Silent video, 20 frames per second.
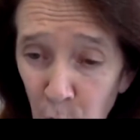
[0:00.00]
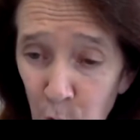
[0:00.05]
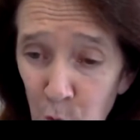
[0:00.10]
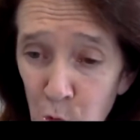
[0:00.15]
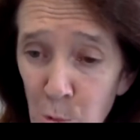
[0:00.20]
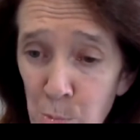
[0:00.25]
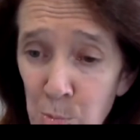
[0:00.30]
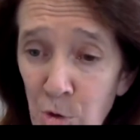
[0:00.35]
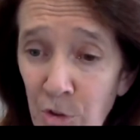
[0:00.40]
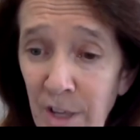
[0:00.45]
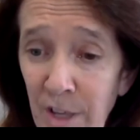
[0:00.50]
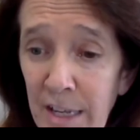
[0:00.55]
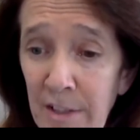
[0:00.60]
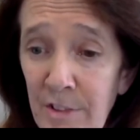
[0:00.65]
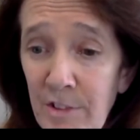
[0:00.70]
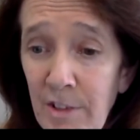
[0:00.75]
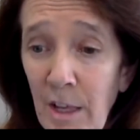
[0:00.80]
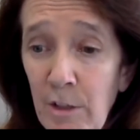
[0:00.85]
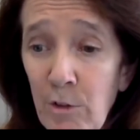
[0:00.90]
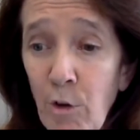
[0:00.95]

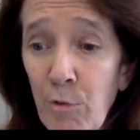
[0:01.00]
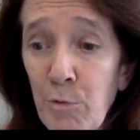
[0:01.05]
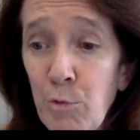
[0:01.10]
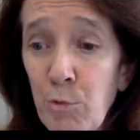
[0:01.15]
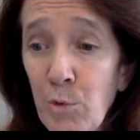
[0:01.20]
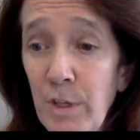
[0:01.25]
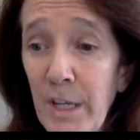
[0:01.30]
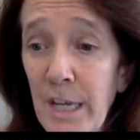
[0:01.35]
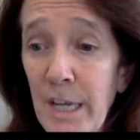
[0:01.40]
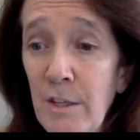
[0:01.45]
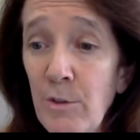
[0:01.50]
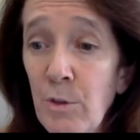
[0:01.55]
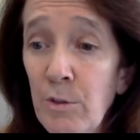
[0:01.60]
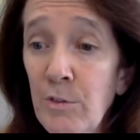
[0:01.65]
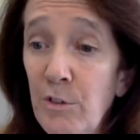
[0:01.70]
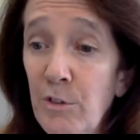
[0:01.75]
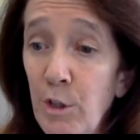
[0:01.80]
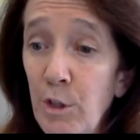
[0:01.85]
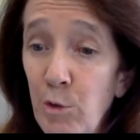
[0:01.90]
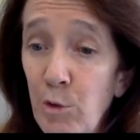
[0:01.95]
represents, as of today, the
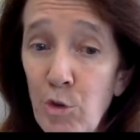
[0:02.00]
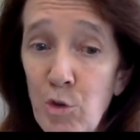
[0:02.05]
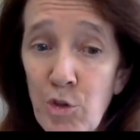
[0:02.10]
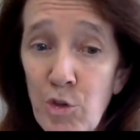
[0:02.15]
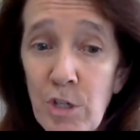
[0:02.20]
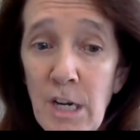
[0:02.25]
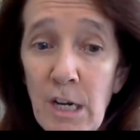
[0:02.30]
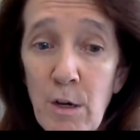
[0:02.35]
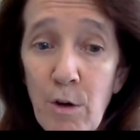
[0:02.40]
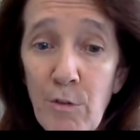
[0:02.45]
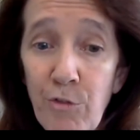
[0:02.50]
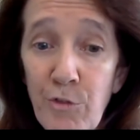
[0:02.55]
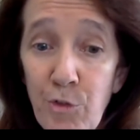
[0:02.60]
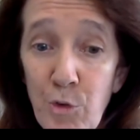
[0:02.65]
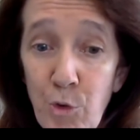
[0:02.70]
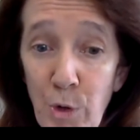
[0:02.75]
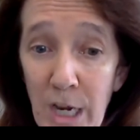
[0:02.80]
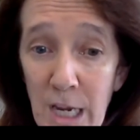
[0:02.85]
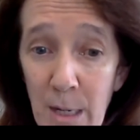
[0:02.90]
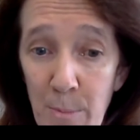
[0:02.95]
institutional
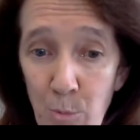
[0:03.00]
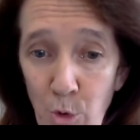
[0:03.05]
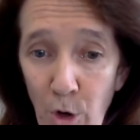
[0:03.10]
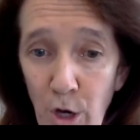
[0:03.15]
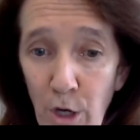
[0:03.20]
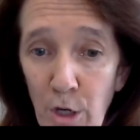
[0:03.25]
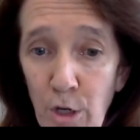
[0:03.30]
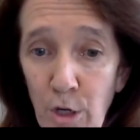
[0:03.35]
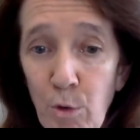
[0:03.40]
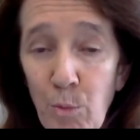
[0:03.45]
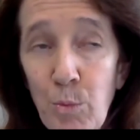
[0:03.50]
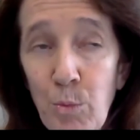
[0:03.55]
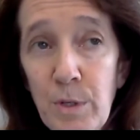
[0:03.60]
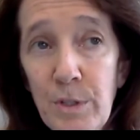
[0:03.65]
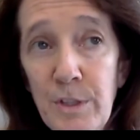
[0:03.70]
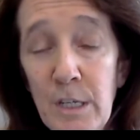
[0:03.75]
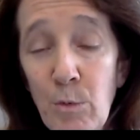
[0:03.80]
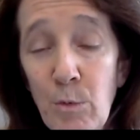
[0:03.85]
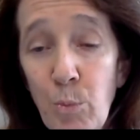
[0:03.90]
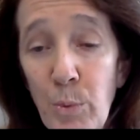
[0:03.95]
framework
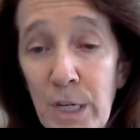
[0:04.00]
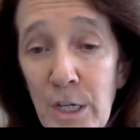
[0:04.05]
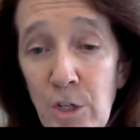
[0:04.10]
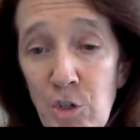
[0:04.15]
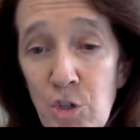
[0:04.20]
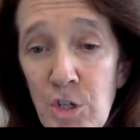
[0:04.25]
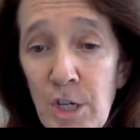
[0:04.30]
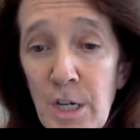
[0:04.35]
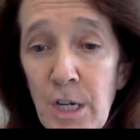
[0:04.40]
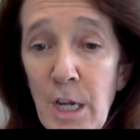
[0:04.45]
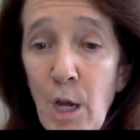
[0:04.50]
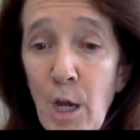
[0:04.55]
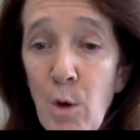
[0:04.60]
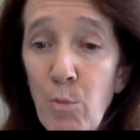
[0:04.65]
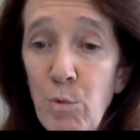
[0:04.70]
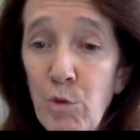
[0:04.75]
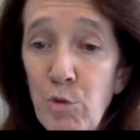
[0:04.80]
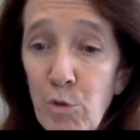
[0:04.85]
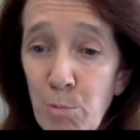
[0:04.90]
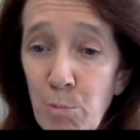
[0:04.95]
within which
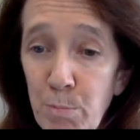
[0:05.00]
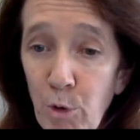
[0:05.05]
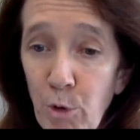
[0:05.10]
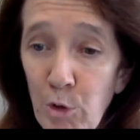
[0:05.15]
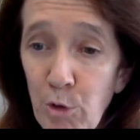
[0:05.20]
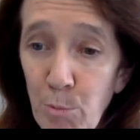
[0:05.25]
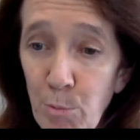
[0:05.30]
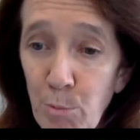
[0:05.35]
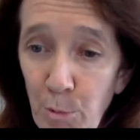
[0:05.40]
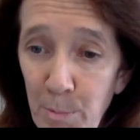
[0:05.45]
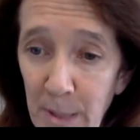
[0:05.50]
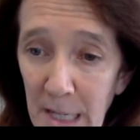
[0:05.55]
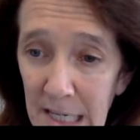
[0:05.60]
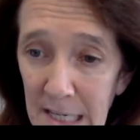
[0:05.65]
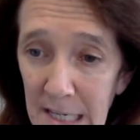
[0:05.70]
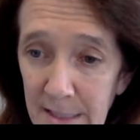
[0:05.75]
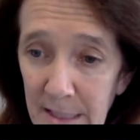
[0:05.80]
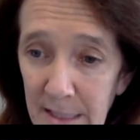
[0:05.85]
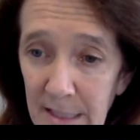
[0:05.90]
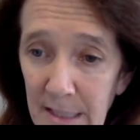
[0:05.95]
we support
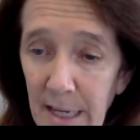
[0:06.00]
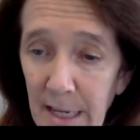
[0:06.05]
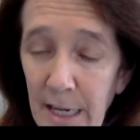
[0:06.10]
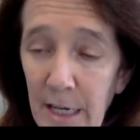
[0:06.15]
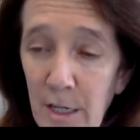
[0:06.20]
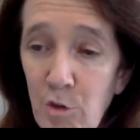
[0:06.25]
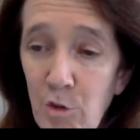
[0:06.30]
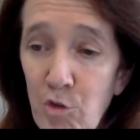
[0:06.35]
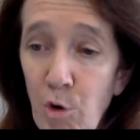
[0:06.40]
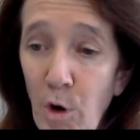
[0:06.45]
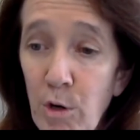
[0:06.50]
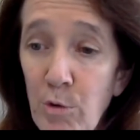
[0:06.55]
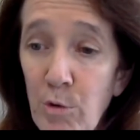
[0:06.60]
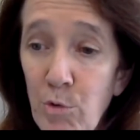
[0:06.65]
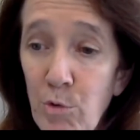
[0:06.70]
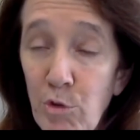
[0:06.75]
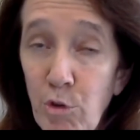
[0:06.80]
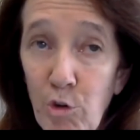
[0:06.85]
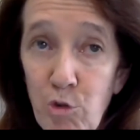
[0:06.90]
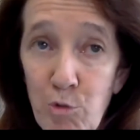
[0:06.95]
mobility and joint
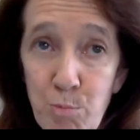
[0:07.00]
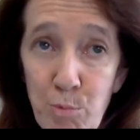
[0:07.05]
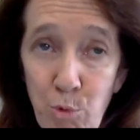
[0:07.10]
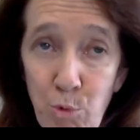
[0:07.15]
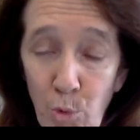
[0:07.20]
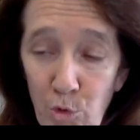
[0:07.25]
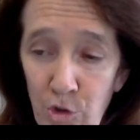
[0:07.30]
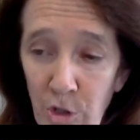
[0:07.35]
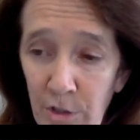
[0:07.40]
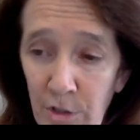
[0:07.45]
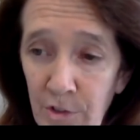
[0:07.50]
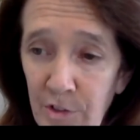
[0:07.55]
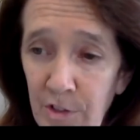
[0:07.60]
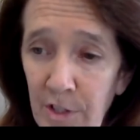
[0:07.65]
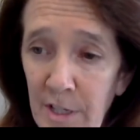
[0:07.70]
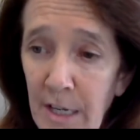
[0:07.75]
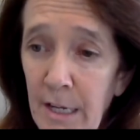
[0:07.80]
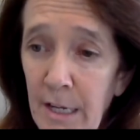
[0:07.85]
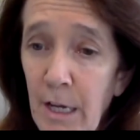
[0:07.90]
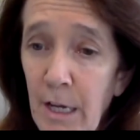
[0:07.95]
research projects
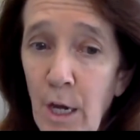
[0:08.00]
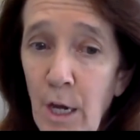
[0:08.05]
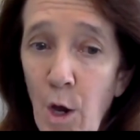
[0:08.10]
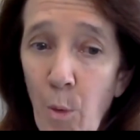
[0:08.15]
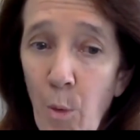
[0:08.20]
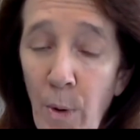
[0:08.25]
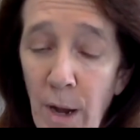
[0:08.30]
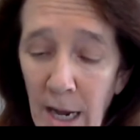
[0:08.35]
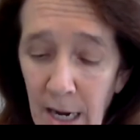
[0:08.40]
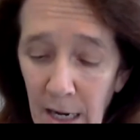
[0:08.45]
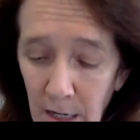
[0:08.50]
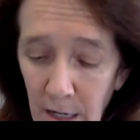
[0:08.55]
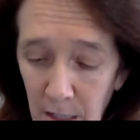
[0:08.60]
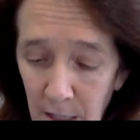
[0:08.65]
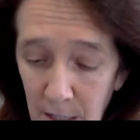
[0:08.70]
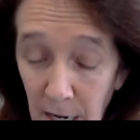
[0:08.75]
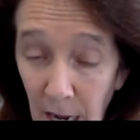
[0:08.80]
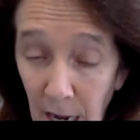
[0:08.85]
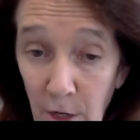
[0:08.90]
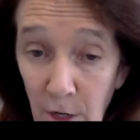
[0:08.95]
where
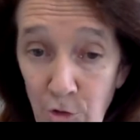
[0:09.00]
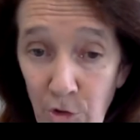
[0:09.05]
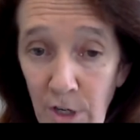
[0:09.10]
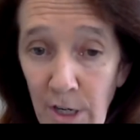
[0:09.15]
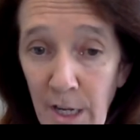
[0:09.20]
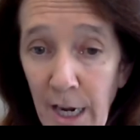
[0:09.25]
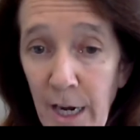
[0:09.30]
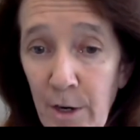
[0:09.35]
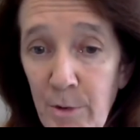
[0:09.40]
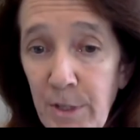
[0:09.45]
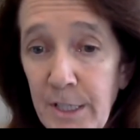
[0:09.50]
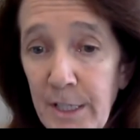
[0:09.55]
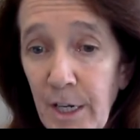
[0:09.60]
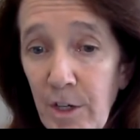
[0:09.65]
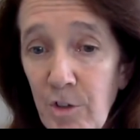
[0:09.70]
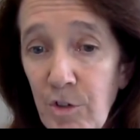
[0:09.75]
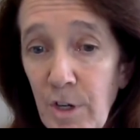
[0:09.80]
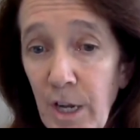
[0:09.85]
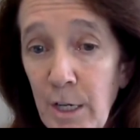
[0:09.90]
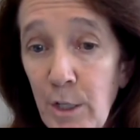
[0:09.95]
cultural
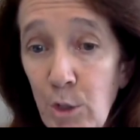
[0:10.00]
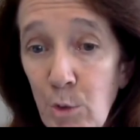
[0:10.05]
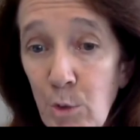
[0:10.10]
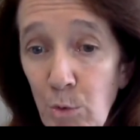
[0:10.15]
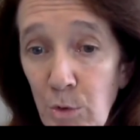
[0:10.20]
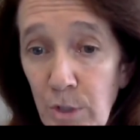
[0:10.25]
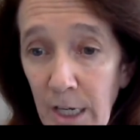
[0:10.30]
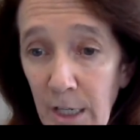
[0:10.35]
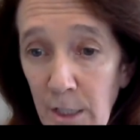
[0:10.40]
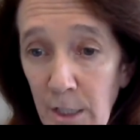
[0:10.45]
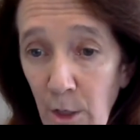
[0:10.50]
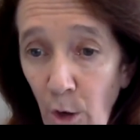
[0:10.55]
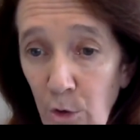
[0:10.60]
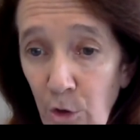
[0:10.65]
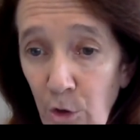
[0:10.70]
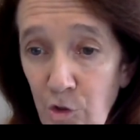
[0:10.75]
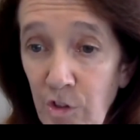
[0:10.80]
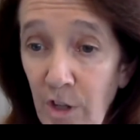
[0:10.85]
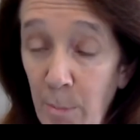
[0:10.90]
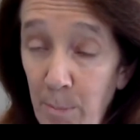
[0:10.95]
heritage and new
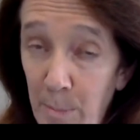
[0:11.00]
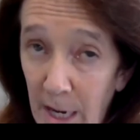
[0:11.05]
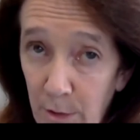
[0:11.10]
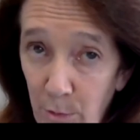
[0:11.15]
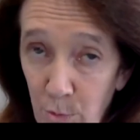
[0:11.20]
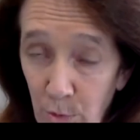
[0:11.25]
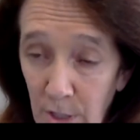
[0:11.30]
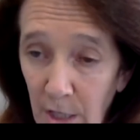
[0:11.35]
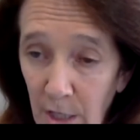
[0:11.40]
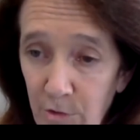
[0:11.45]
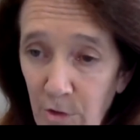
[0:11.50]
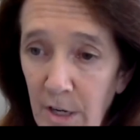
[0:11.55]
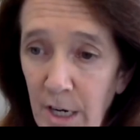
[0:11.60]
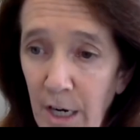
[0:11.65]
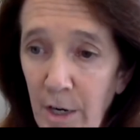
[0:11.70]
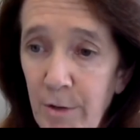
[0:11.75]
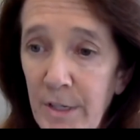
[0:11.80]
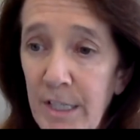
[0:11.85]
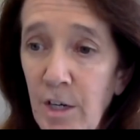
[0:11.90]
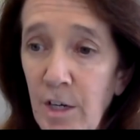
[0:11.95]
technologies applied to cultural
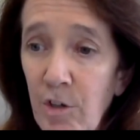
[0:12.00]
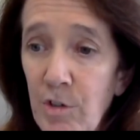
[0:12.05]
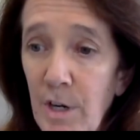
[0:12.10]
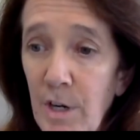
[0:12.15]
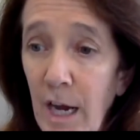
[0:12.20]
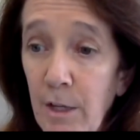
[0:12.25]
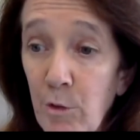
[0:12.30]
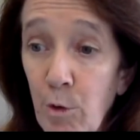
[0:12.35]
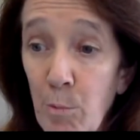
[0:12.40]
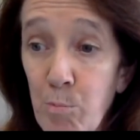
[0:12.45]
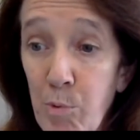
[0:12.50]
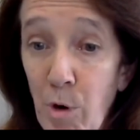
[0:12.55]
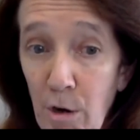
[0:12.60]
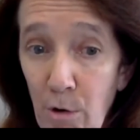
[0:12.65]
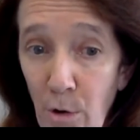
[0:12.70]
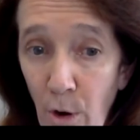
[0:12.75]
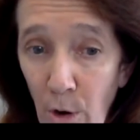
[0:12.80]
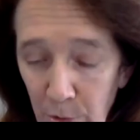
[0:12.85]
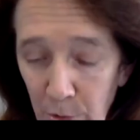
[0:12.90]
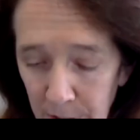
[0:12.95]
heritage are the
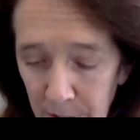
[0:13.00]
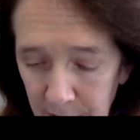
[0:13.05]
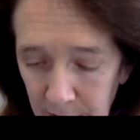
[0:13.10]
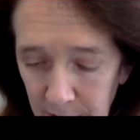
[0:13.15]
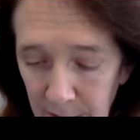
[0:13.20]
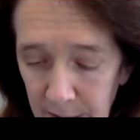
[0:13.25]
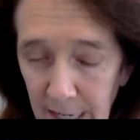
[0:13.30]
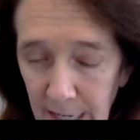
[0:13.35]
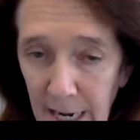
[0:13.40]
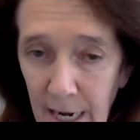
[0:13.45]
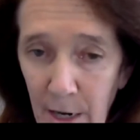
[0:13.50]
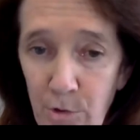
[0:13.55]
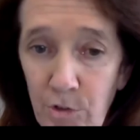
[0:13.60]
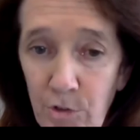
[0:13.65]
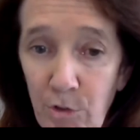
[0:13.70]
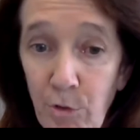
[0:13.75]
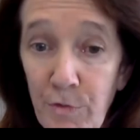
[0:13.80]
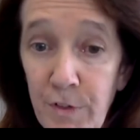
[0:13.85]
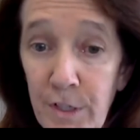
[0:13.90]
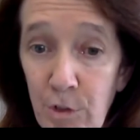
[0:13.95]
priority
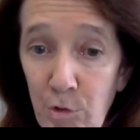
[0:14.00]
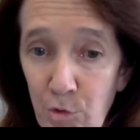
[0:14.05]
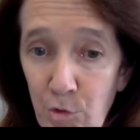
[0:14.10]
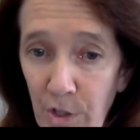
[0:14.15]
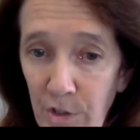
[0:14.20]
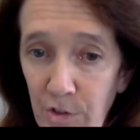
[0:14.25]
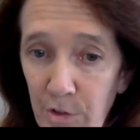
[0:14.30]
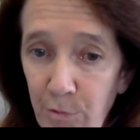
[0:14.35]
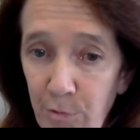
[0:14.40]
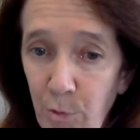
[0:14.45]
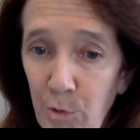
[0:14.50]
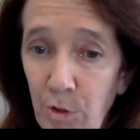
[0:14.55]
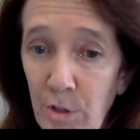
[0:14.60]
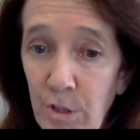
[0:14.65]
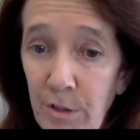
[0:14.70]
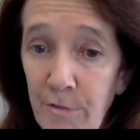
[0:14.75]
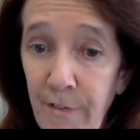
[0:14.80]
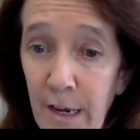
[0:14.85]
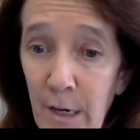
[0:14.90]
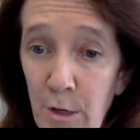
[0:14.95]
areas of interest for the
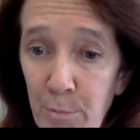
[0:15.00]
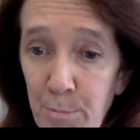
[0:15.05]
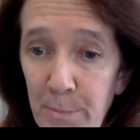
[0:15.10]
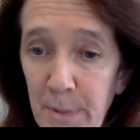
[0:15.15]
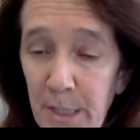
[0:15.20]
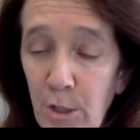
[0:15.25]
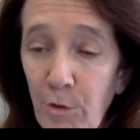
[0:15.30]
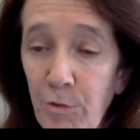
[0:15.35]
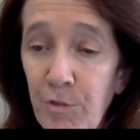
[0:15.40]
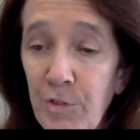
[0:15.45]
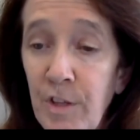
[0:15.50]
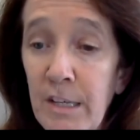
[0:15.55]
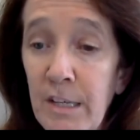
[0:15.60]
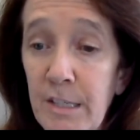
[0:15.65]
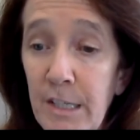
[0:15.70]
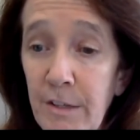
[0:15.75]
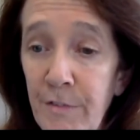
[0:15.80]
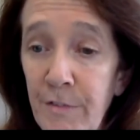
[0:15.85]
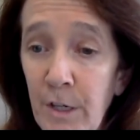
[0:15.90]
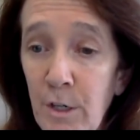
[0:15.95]
development of
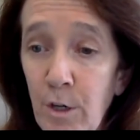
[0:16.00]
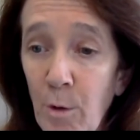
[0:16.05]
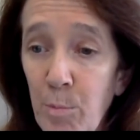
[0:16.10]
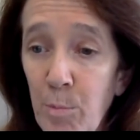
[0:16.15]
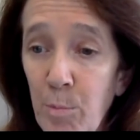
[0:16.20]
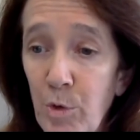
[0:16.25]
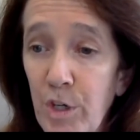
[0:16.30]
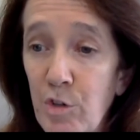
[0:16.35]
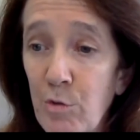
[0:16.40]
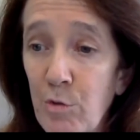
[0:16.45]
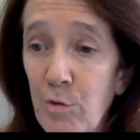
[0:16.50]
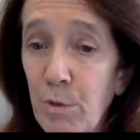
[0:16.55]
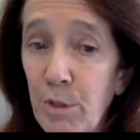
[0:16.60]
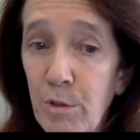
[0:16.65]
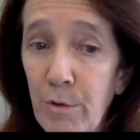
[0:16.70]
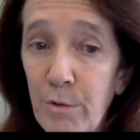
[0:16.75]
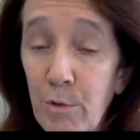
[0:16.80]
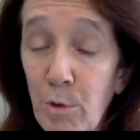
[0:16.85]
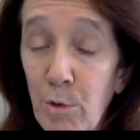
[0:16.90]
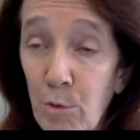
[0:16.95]
scientific cooperation
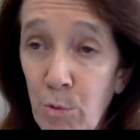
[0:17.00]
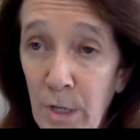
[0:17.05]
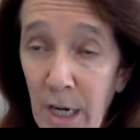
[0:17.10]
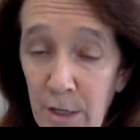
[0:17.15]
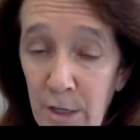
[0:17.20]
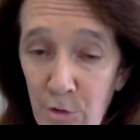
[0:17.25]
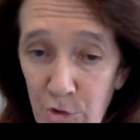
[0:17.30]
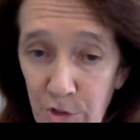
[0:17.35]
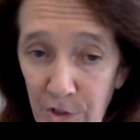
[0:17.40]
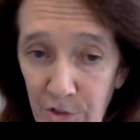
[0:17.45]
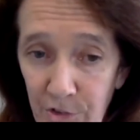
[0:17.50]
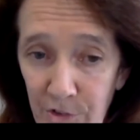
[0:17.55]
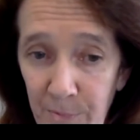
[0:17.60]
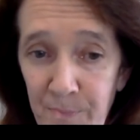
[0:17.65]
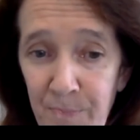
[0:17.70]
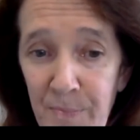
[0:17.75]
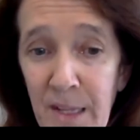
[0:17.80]
between the two countries.